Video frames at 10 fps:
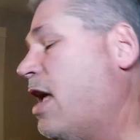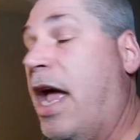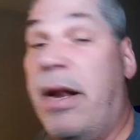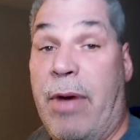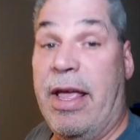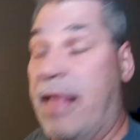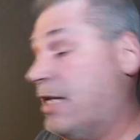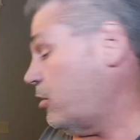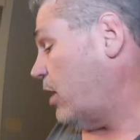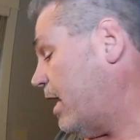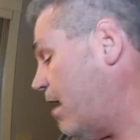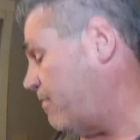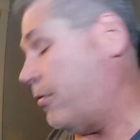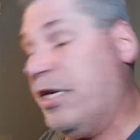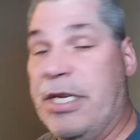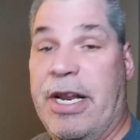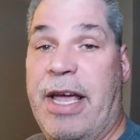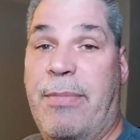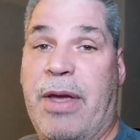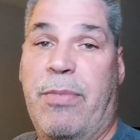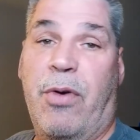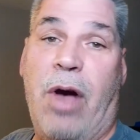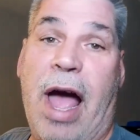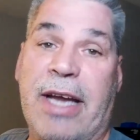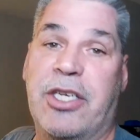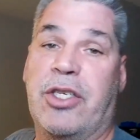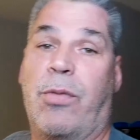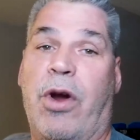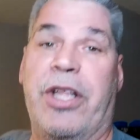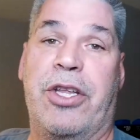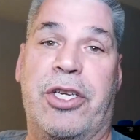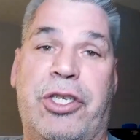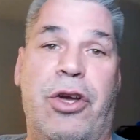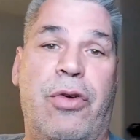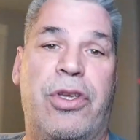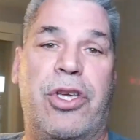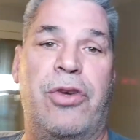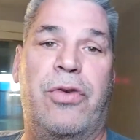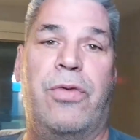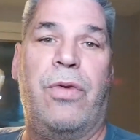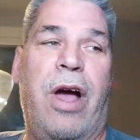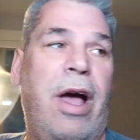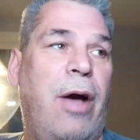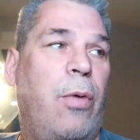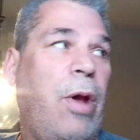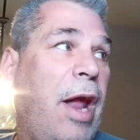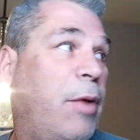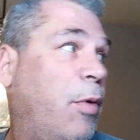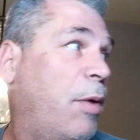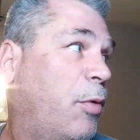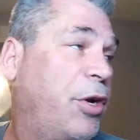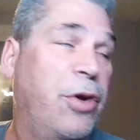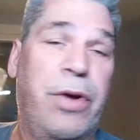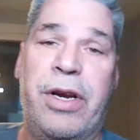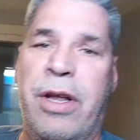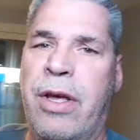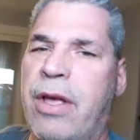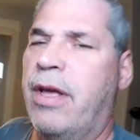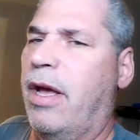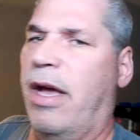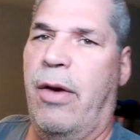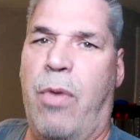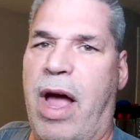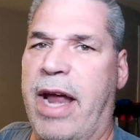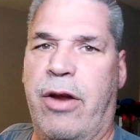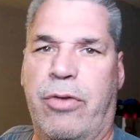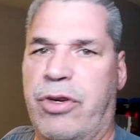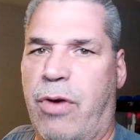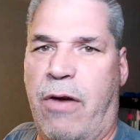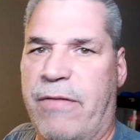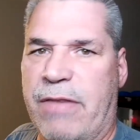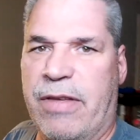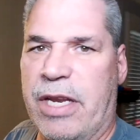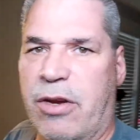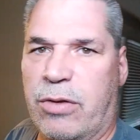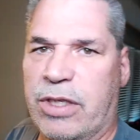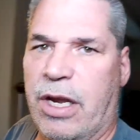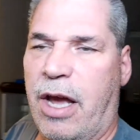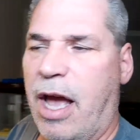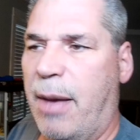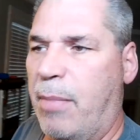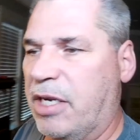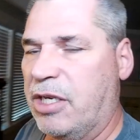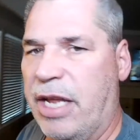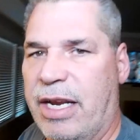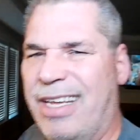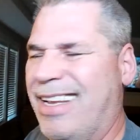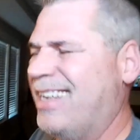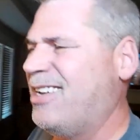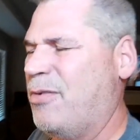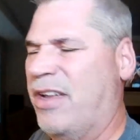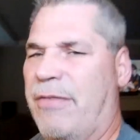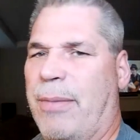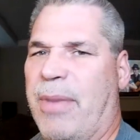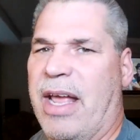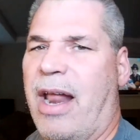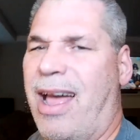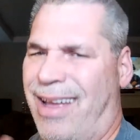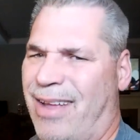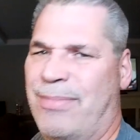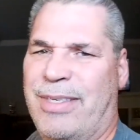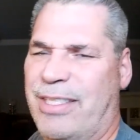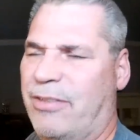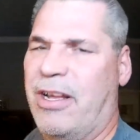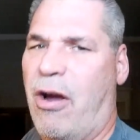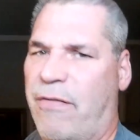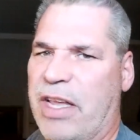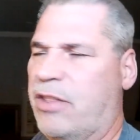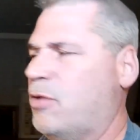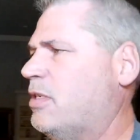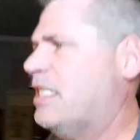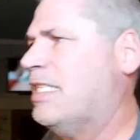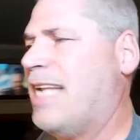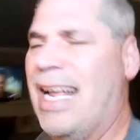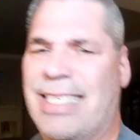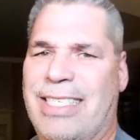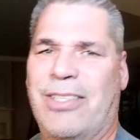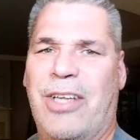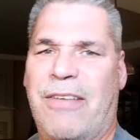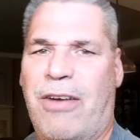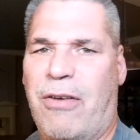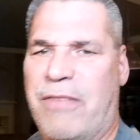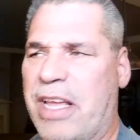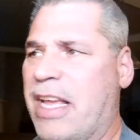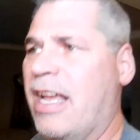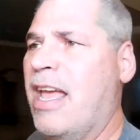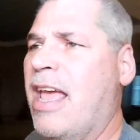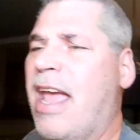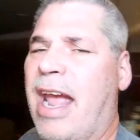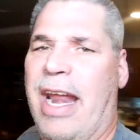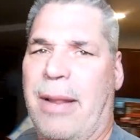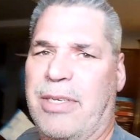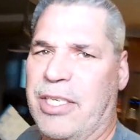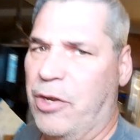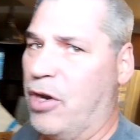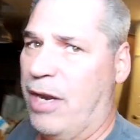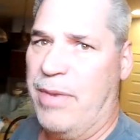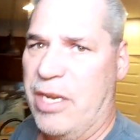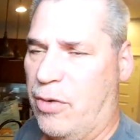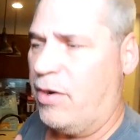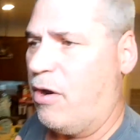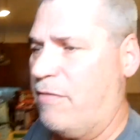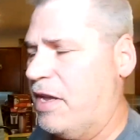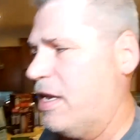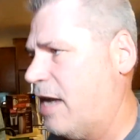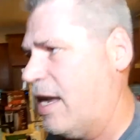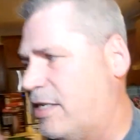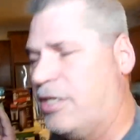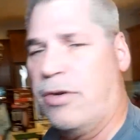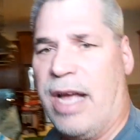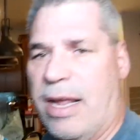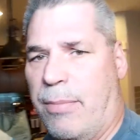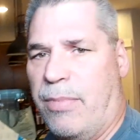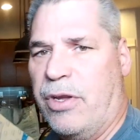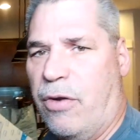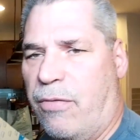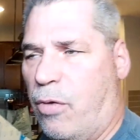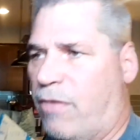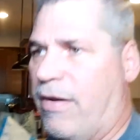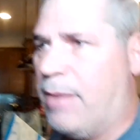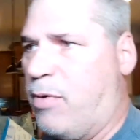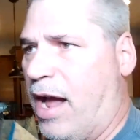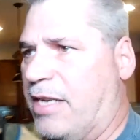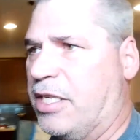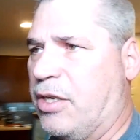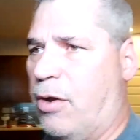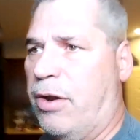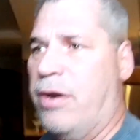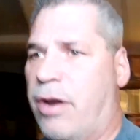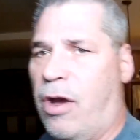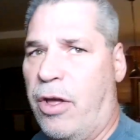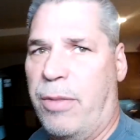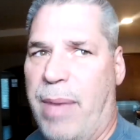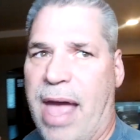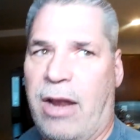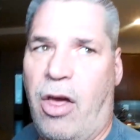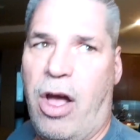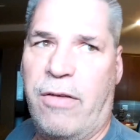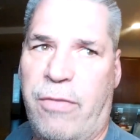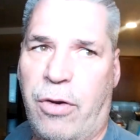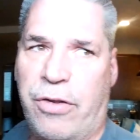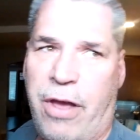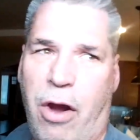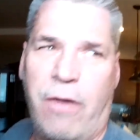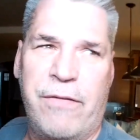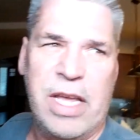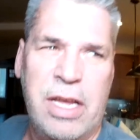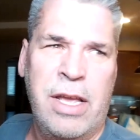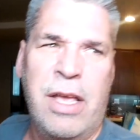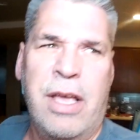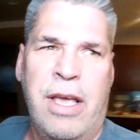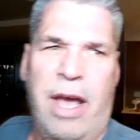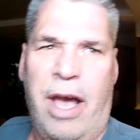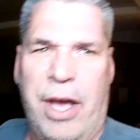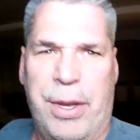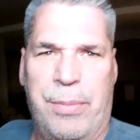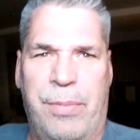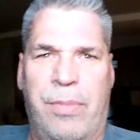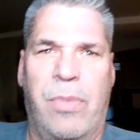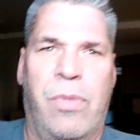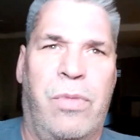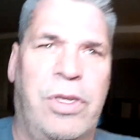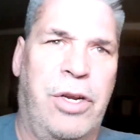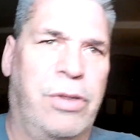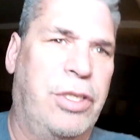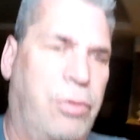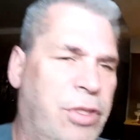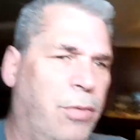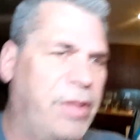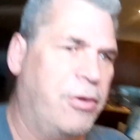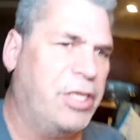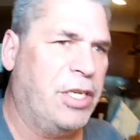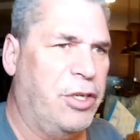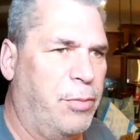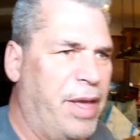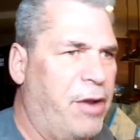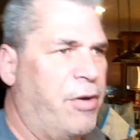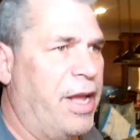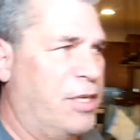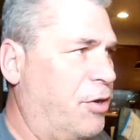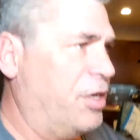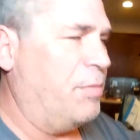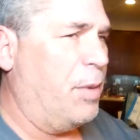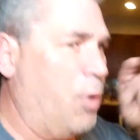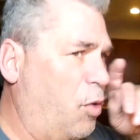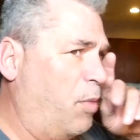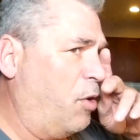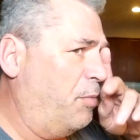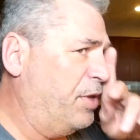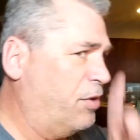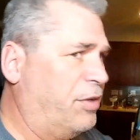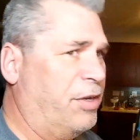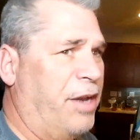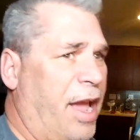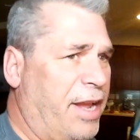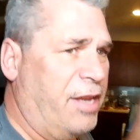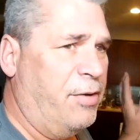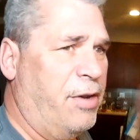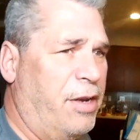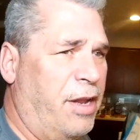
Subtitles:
Anyway, that's all I got for you today, people. I just wanted to show you kind of what we're doing, why I don't do RV videos much lately. And don't give up, man. I'm still the RV enthusiast. I still love RVing, and I'm still going to be doing RVing. I still got, you know, 4 or 5 projects on the backlog for the RV. You know, as soon as the weather gets a little better and I start getting my pole barn built and I can